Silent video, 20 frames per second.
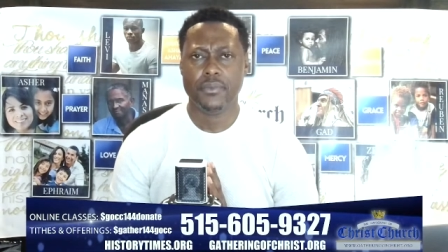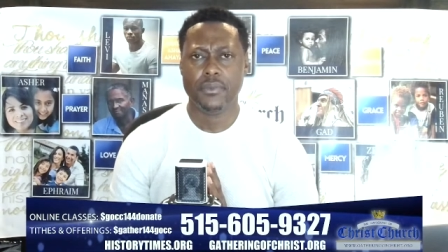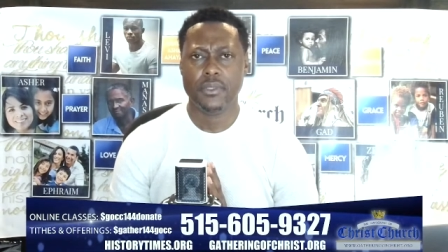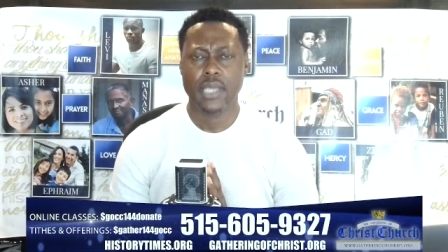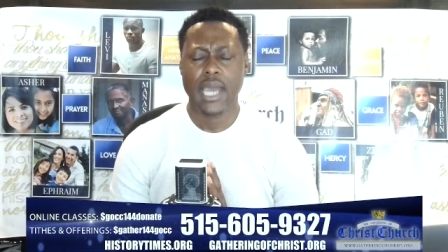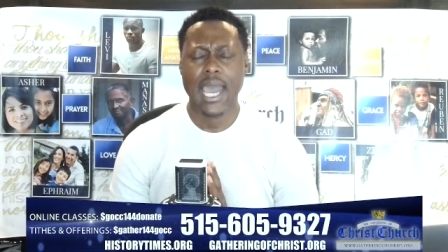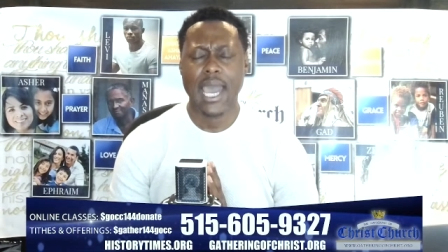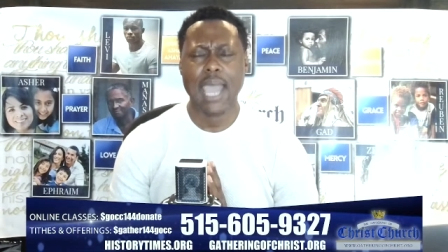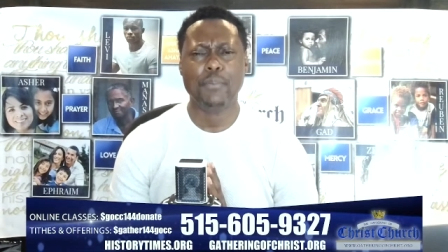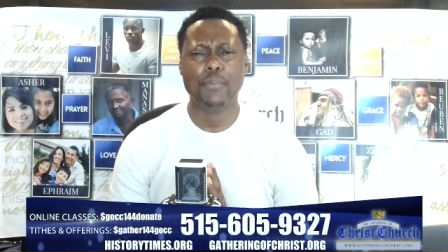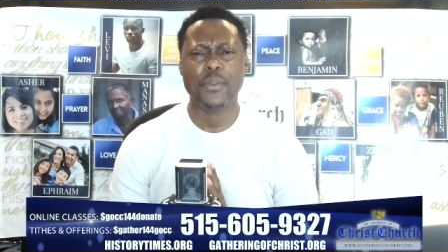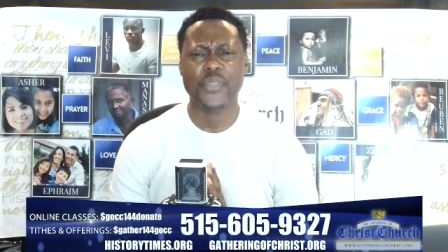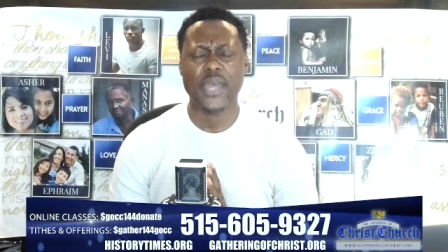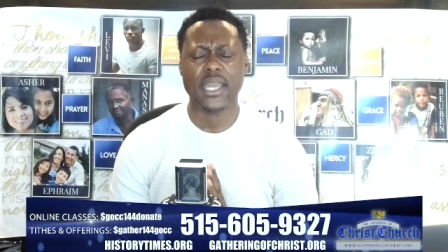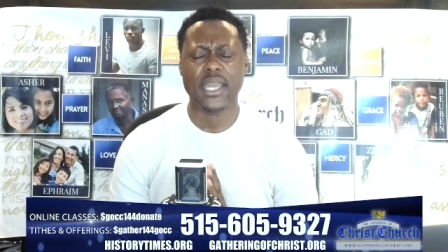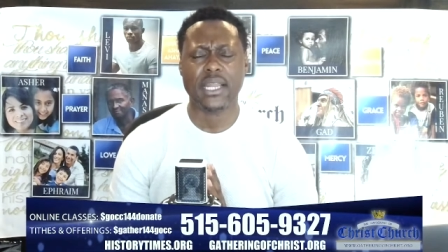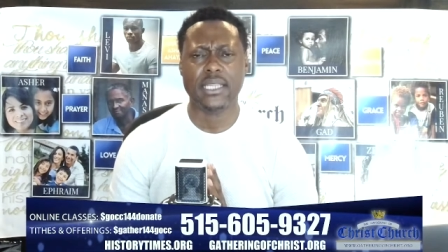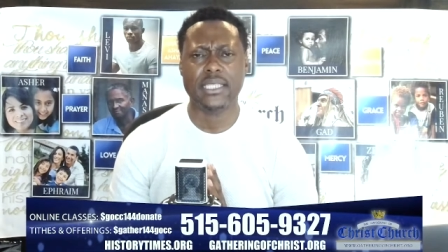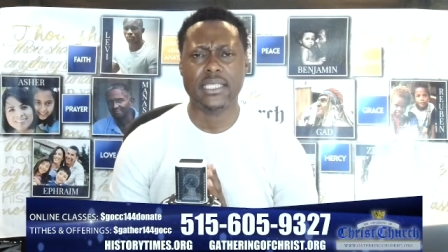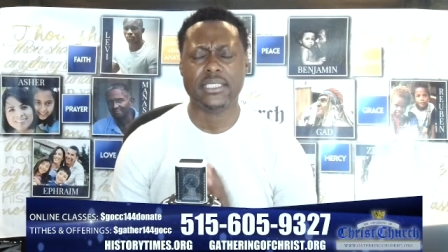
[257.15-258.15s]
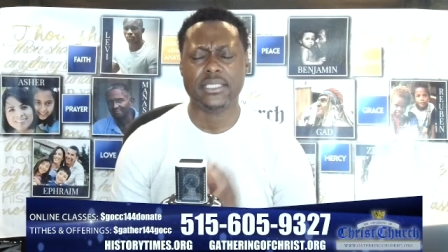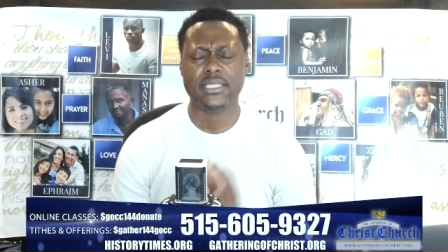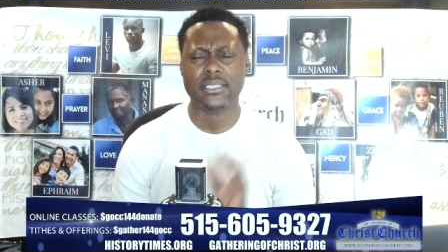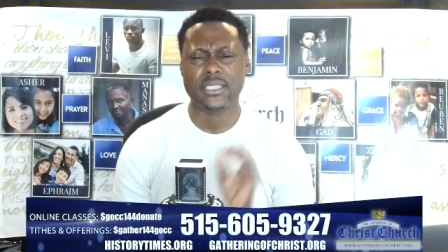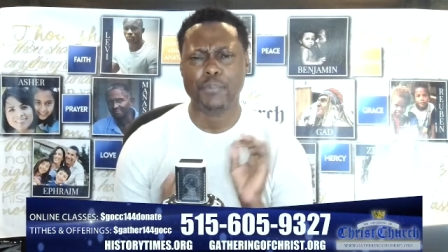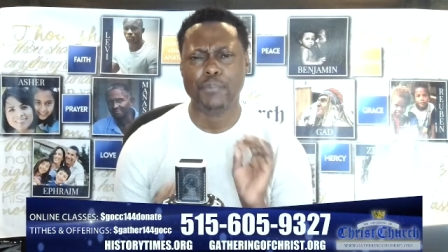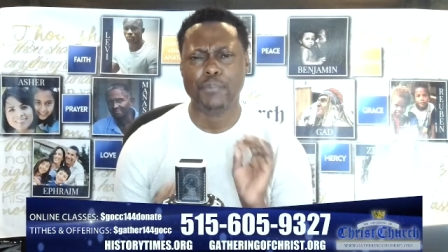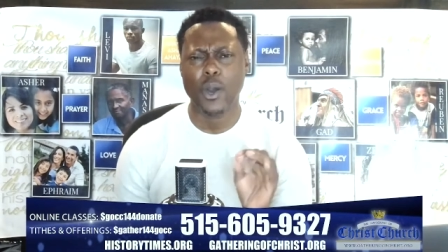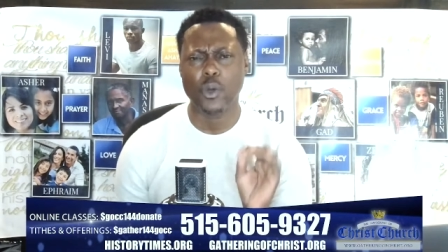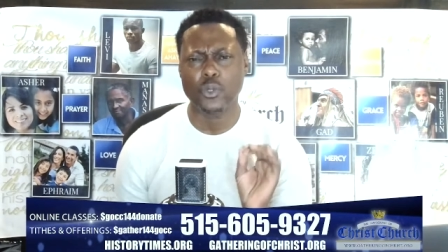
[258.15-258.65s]
hypothetically
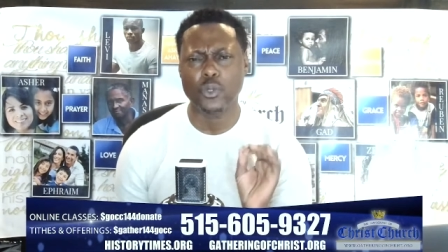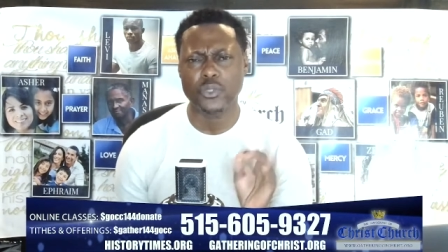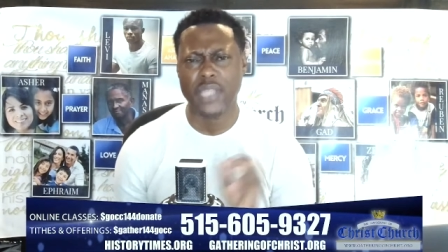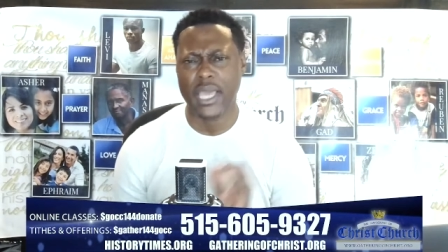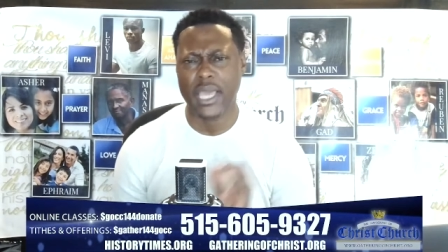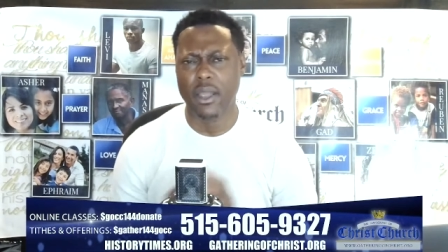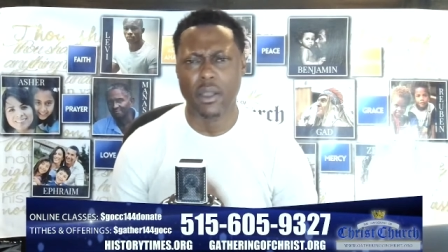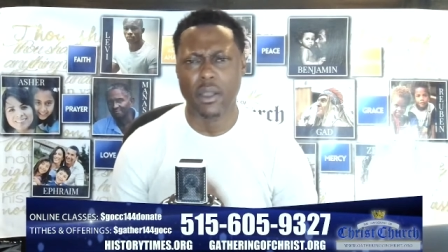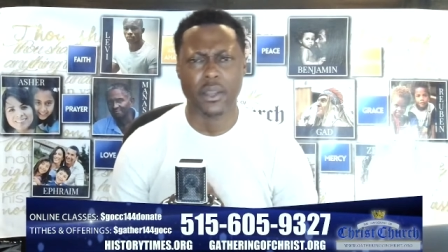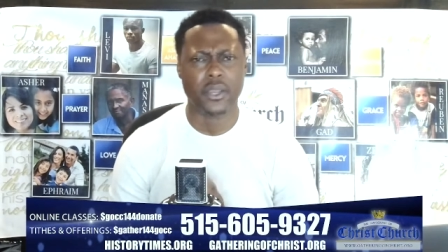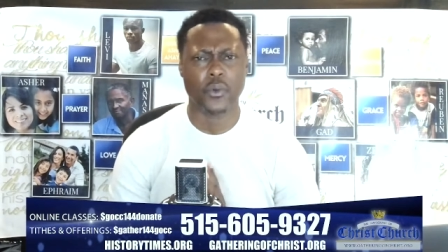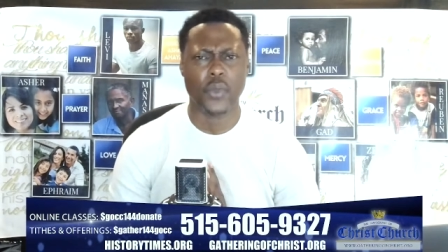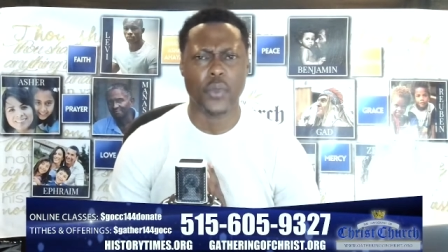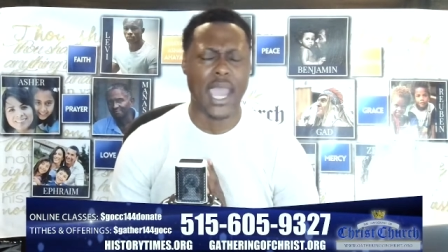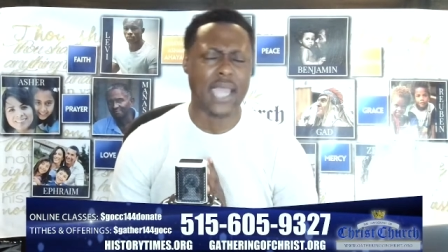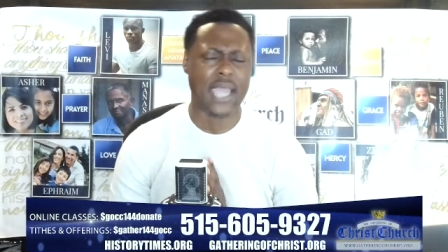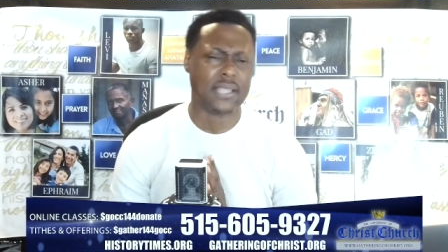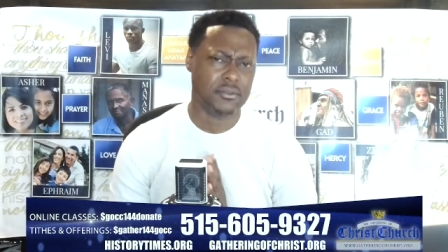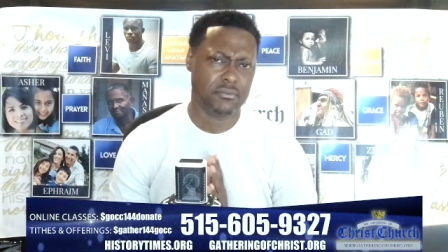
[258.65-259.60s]
suppose they are correct